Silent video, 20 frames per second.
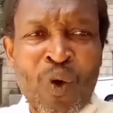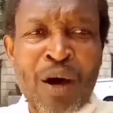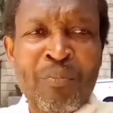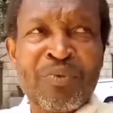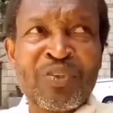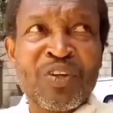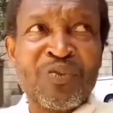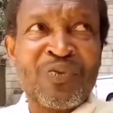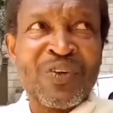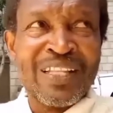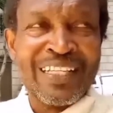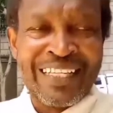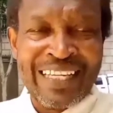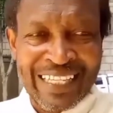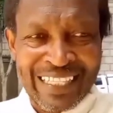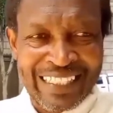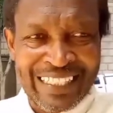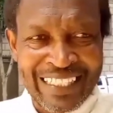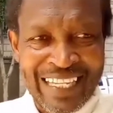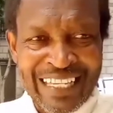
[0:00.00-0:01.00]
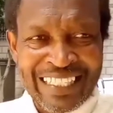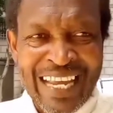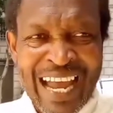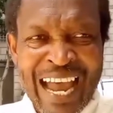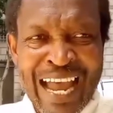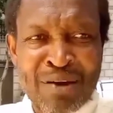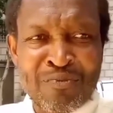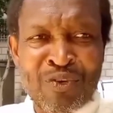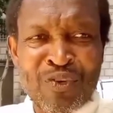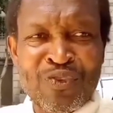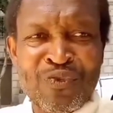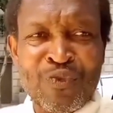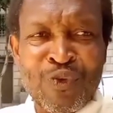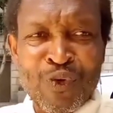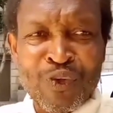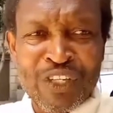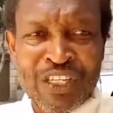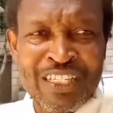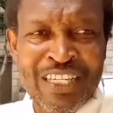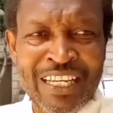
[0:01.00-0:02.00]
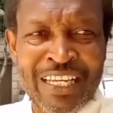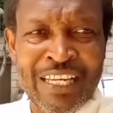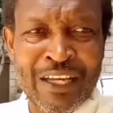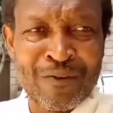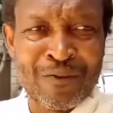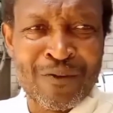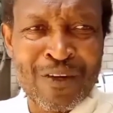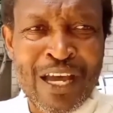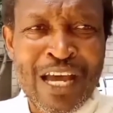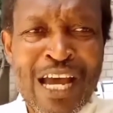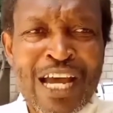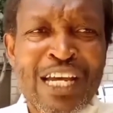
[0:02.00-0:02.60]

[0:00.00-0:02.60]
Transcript: want me to feel guilty that I am refusing the gift.